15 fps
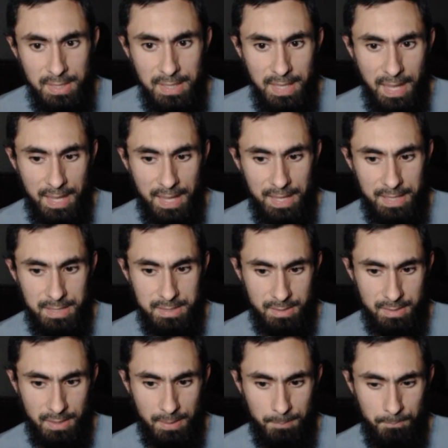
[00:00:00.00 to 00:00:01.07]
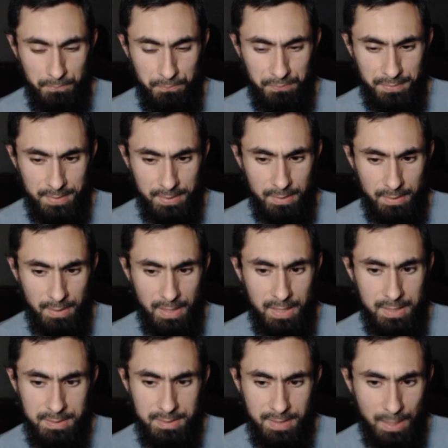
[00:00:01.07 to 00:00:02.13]
and
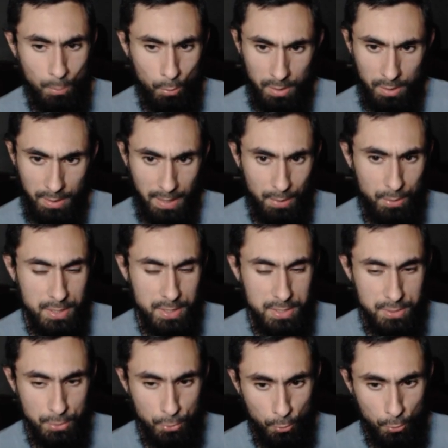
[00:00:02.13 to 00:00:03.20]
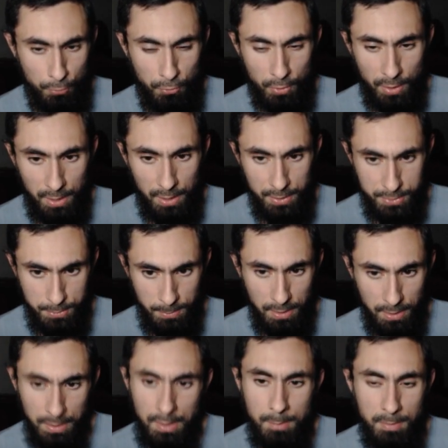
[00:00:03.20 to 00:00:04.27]
that will allow her to go for her ultimate a
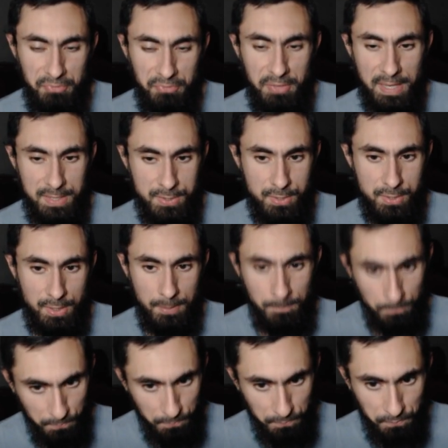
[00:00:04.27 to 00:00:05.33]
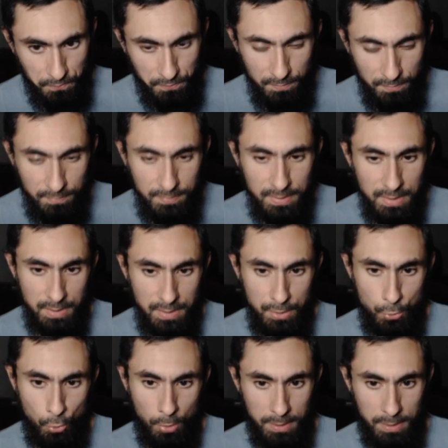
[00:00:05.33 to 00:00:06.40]
little bit faster than
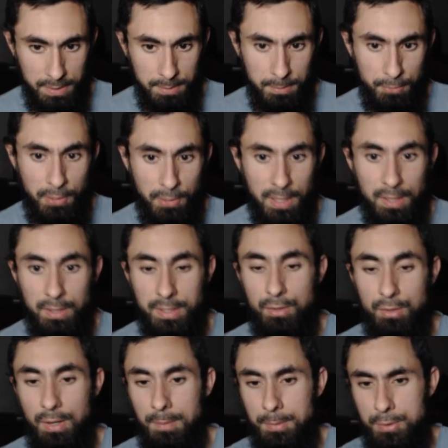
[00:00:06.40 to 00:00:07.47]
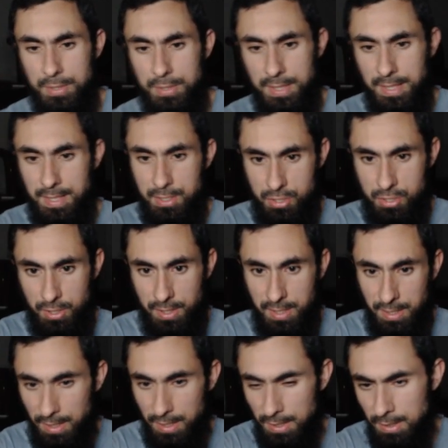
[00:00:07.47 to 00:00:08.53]
normal. And then the final hero I'm using here is
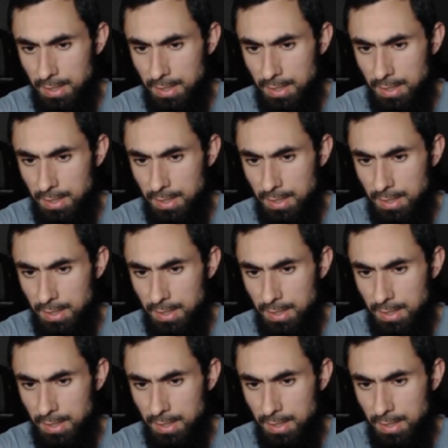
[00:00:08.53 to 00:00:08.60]
Shakir,